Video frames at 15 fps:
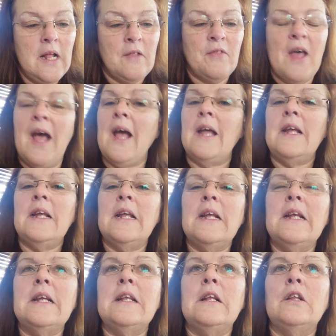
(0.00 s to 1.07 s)
That
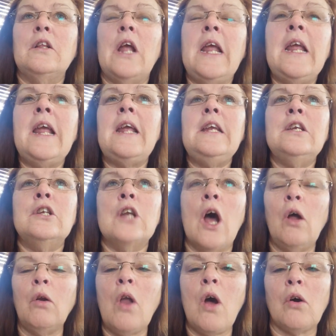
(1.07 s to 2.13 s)
he
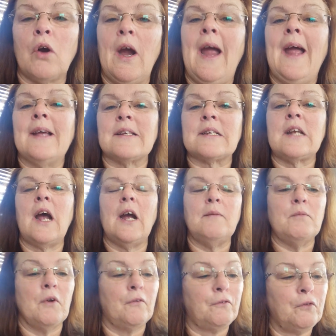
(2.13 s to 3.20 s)
no longer has
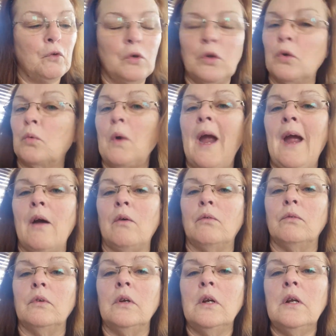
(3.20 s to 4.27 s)
time to fool
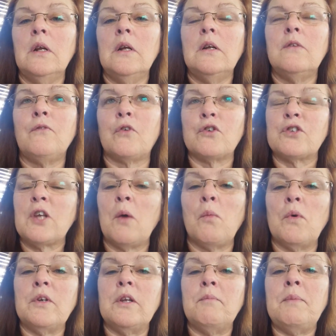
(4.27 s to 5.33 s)
around for
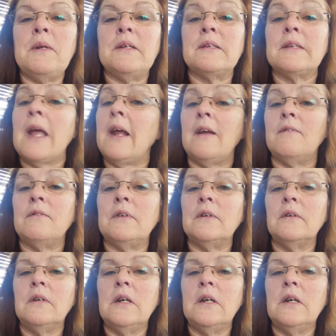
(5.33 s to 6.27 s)
someone to be saved.